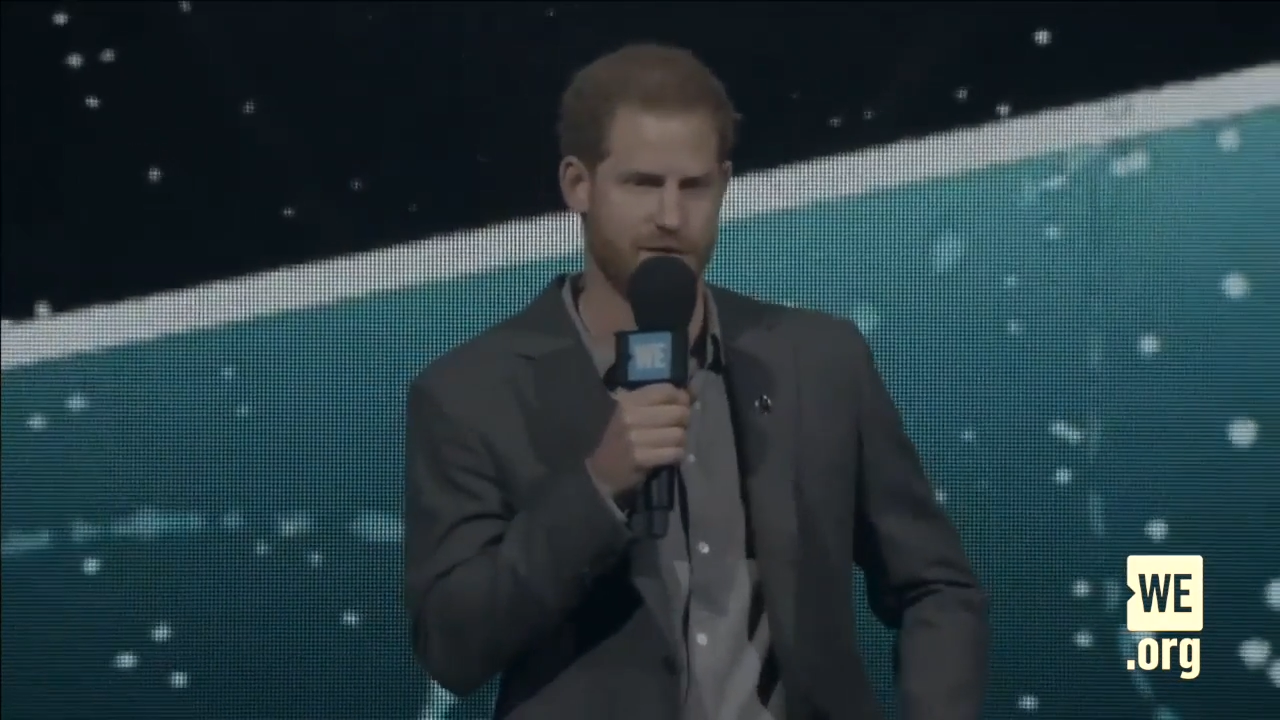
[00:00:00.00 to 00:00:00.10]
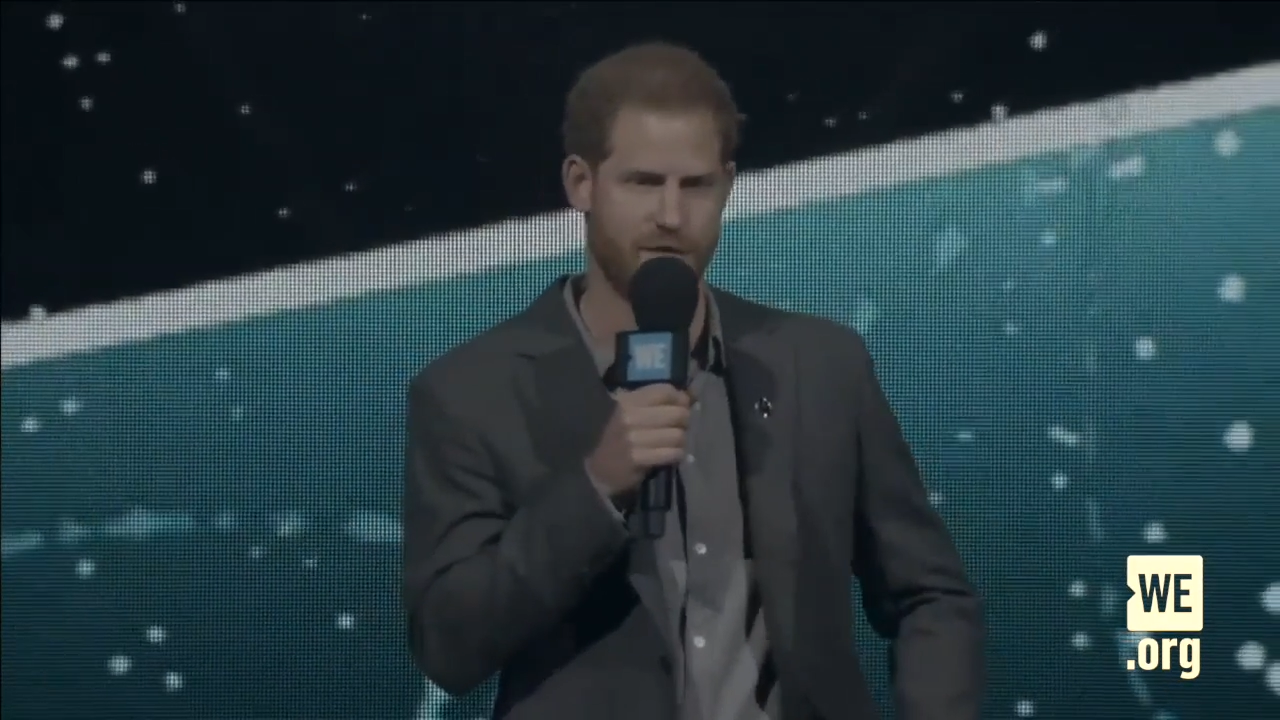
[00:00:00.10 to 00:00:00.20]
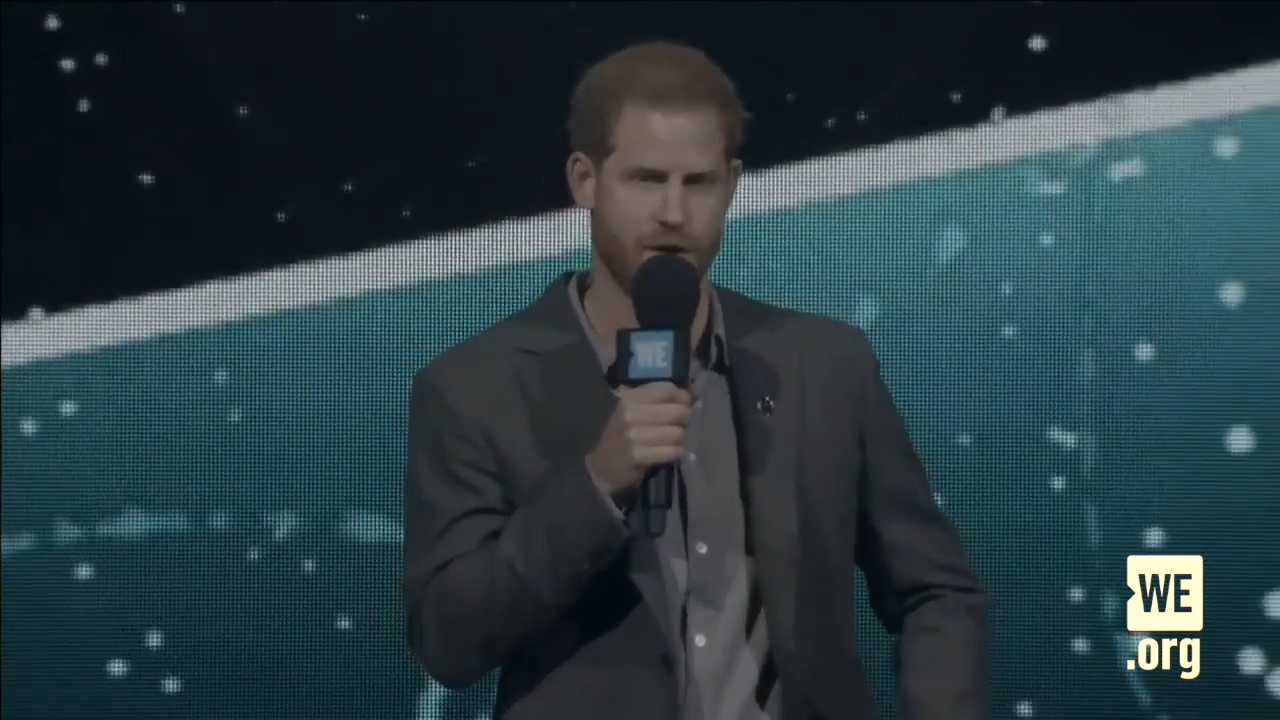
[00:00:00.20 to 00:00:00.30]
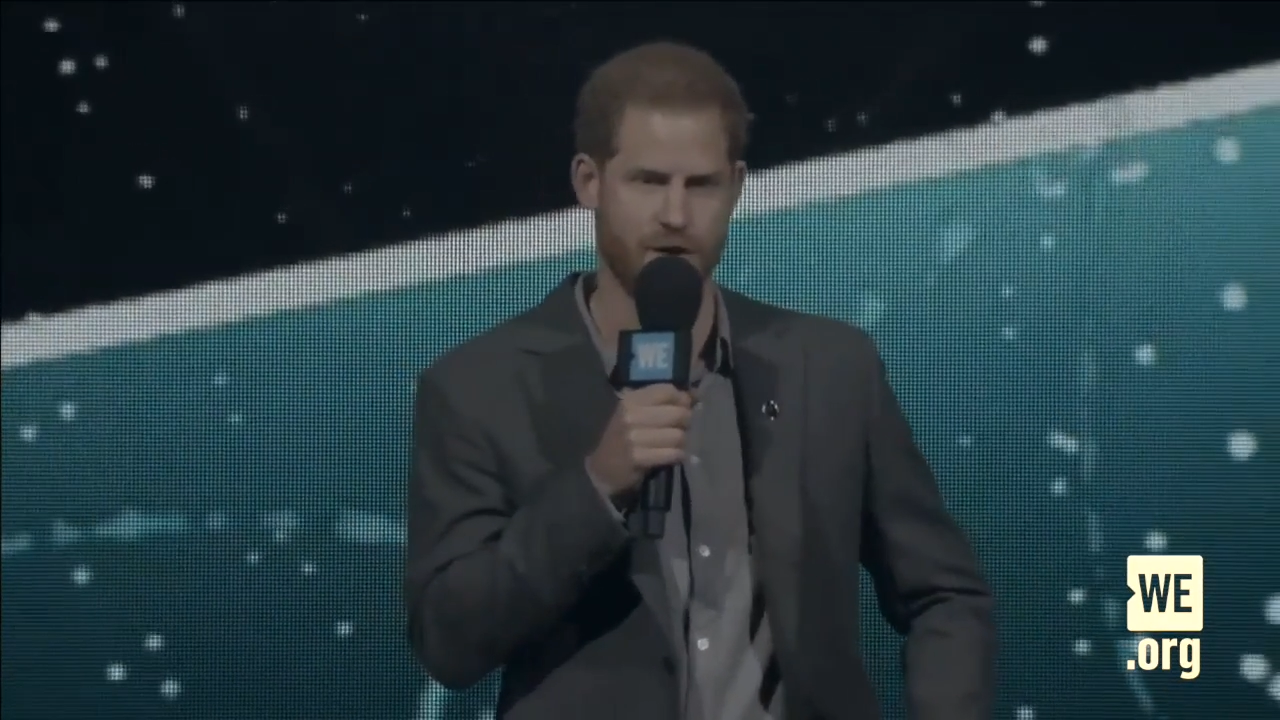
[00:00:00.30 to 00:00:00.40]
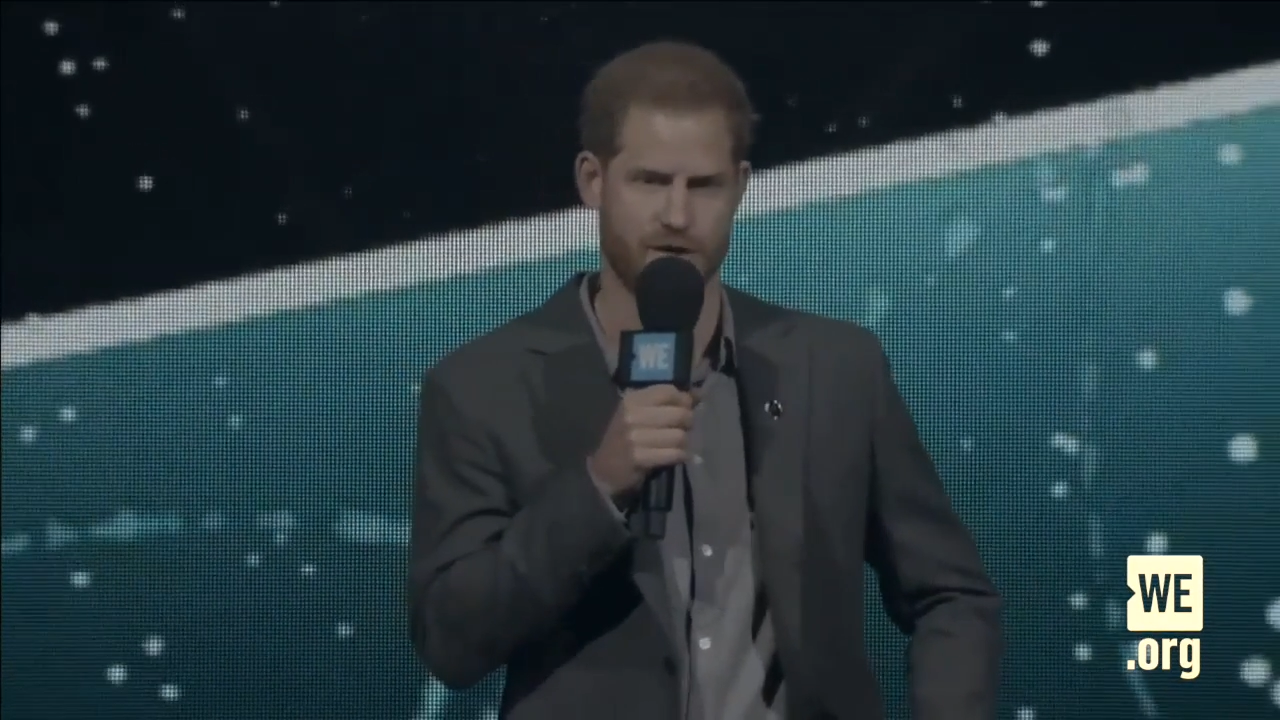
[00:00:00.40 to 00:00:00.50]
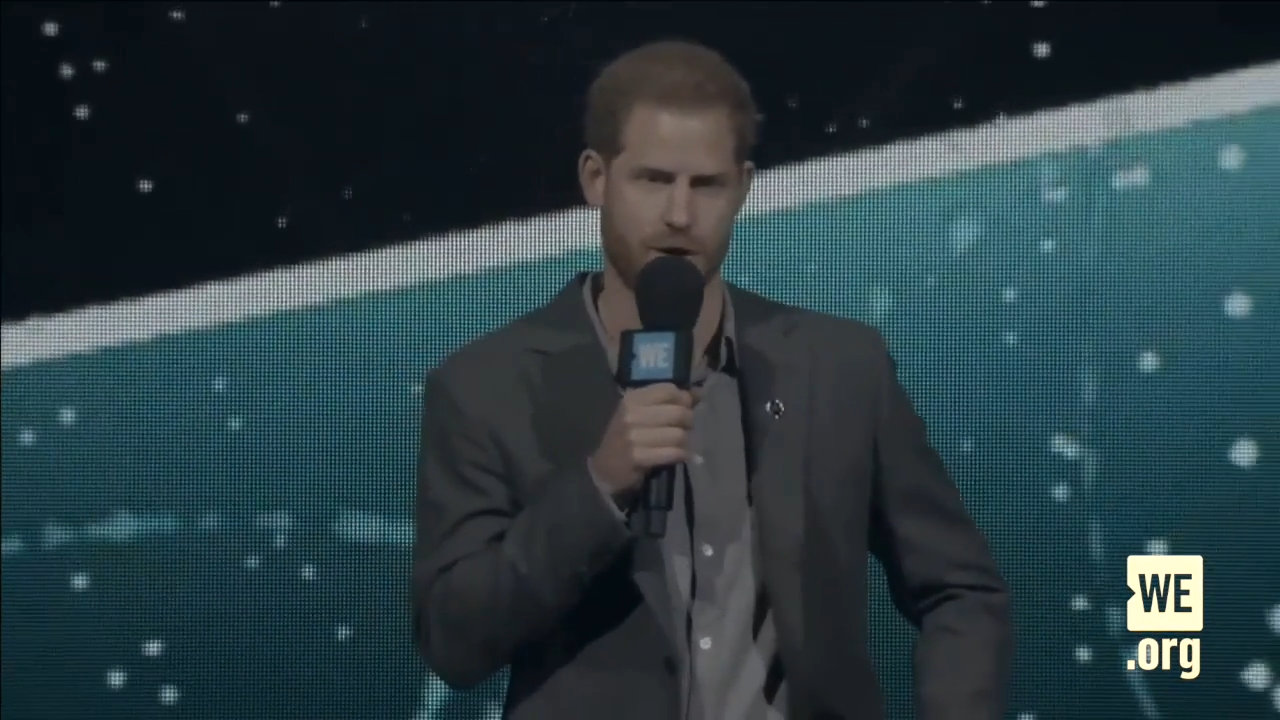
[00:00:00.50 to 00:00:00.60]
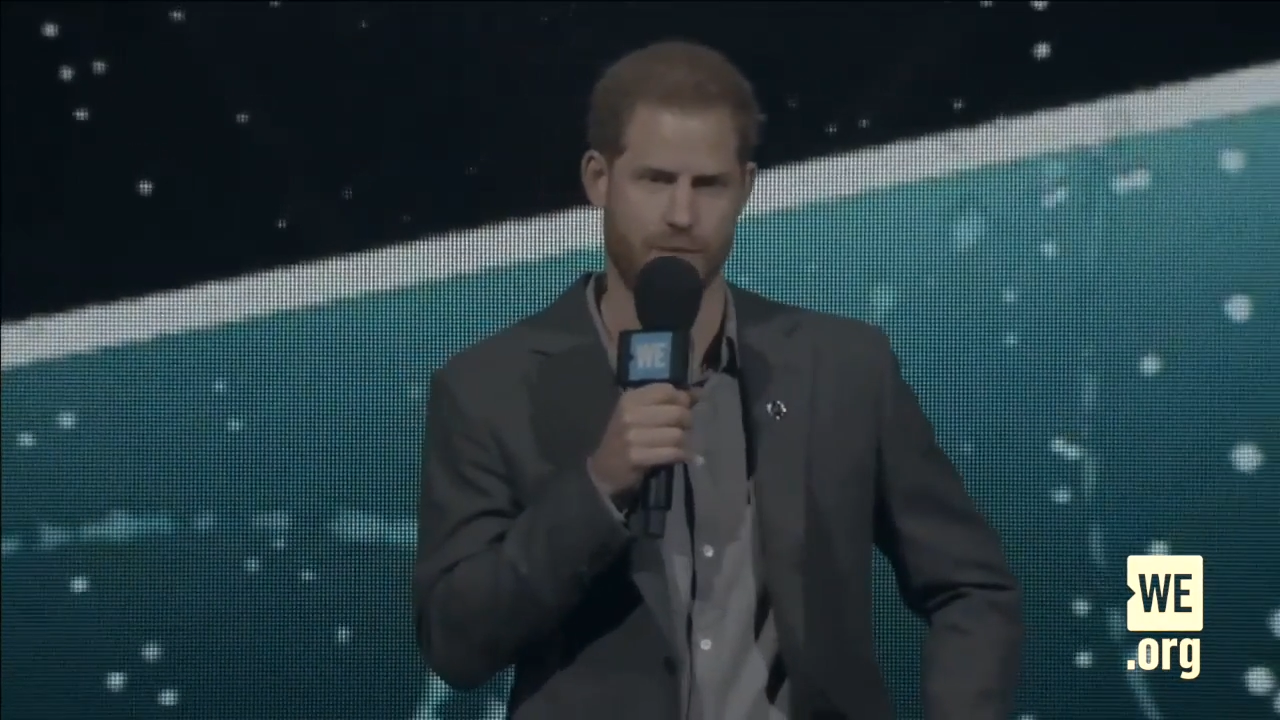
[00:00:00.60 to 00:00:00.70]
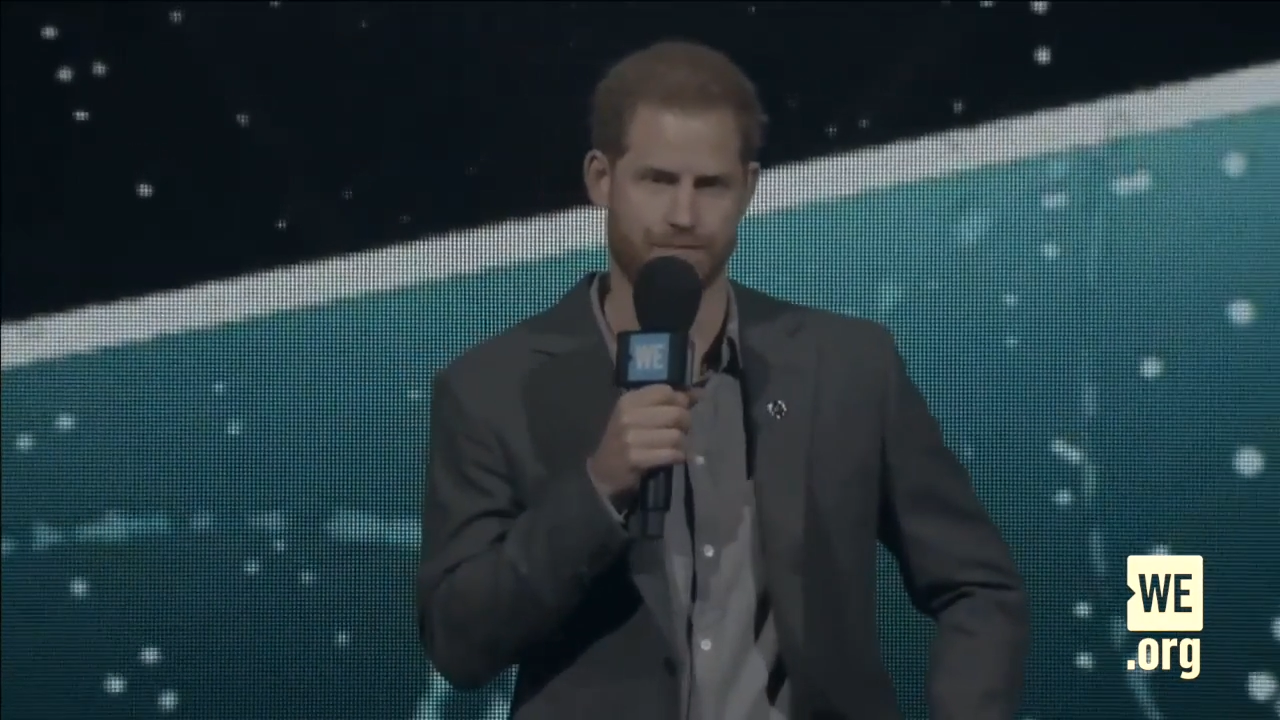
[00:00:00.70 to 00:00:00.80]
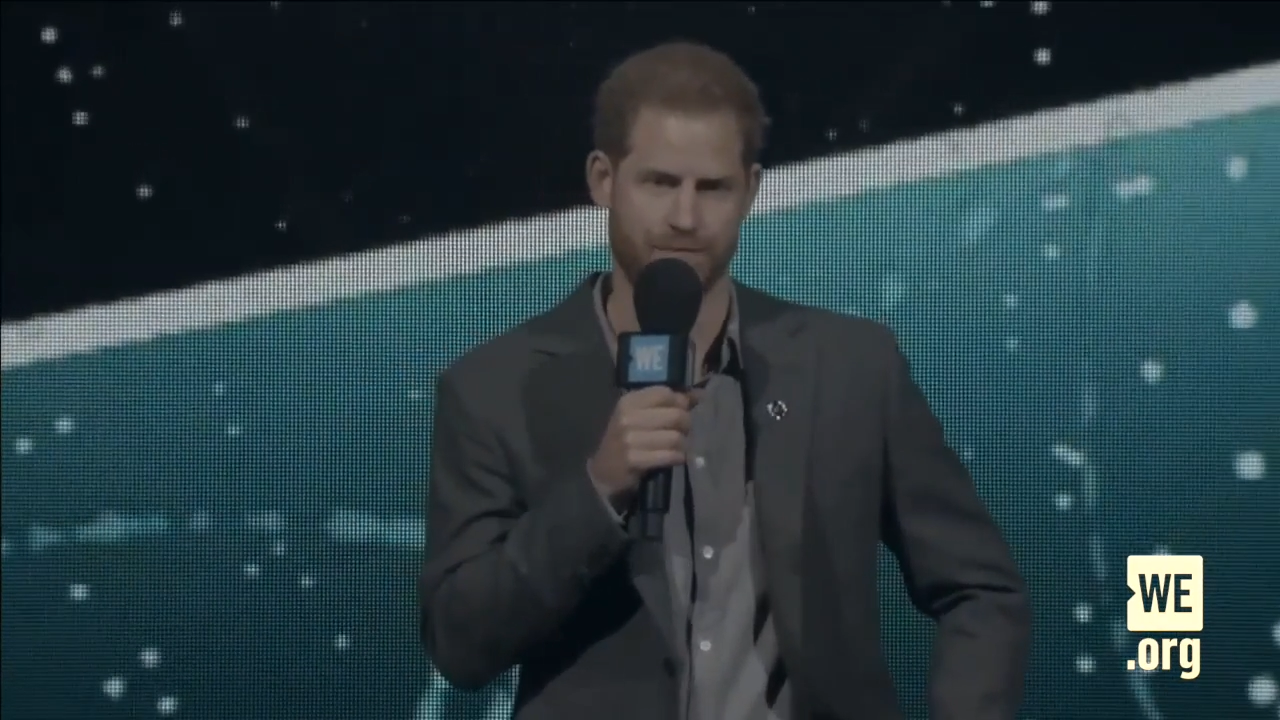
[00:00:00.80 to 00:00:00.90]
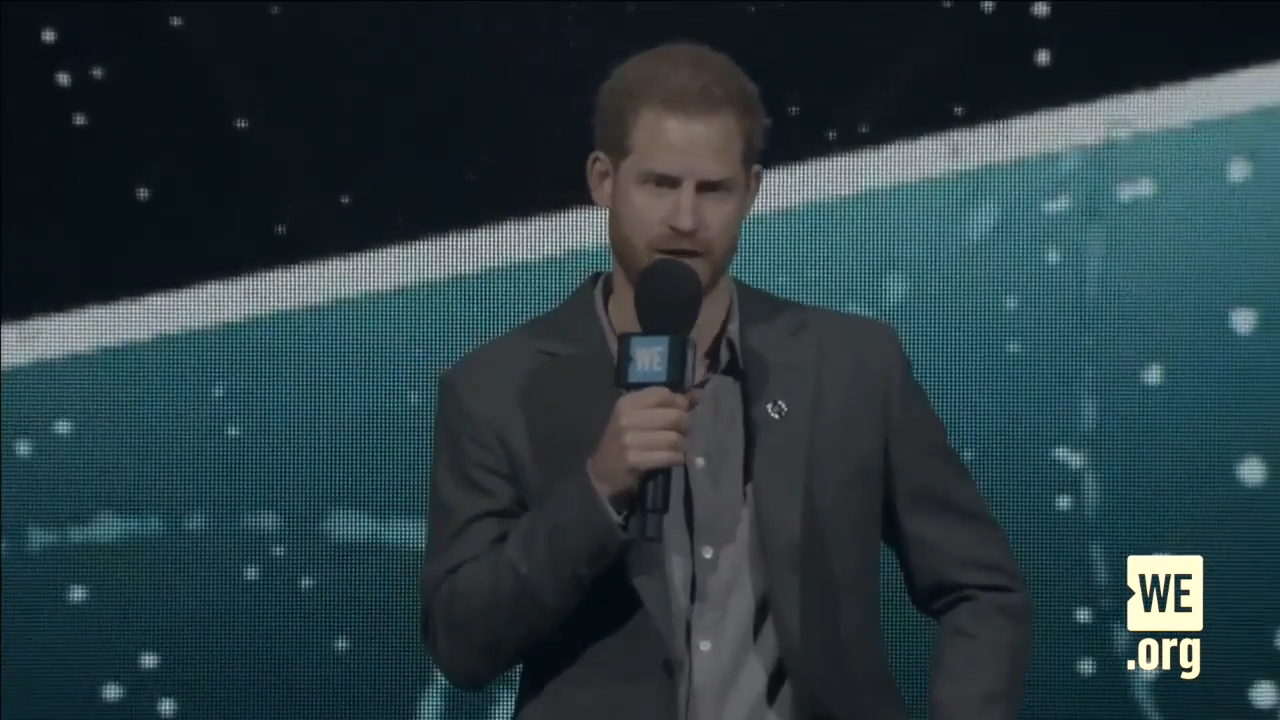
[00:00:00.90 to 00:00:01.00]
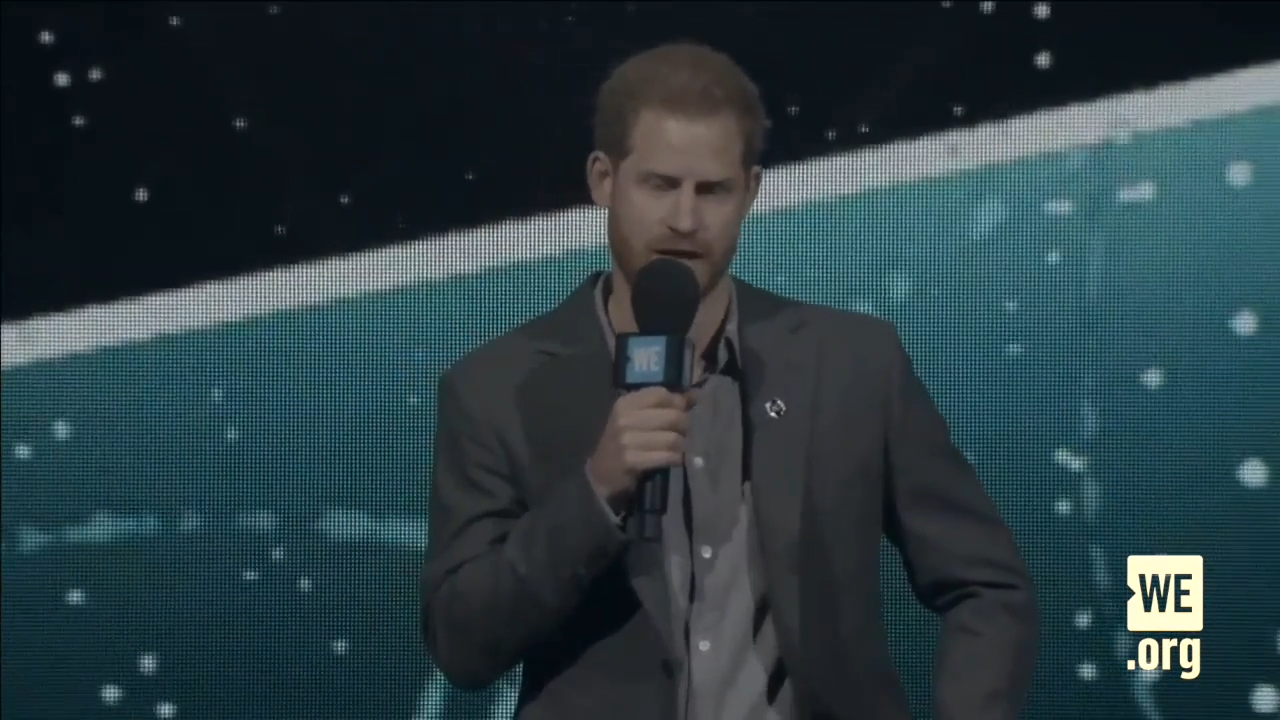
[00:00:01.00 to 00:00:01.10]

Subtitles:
focus on.